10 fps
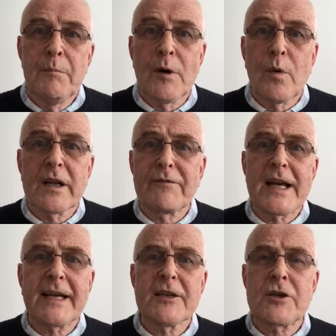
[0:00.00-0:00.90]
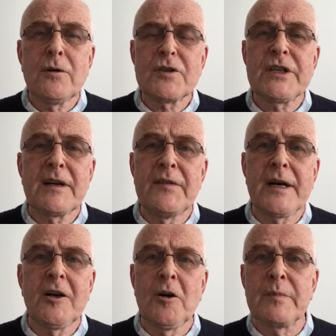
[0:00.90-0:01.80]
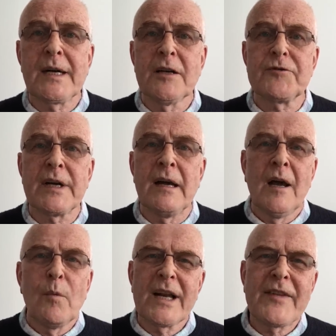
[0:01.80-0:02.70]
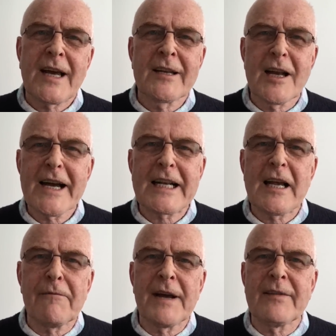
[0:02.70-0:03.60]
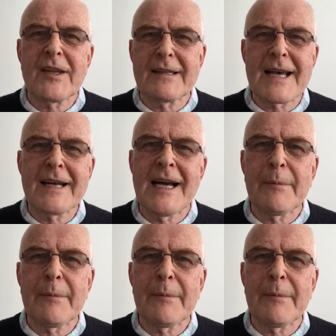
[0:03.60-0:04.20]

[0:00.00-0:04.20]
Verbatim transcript: But what if they get tortured in their home country? Well, in the unlikely event that that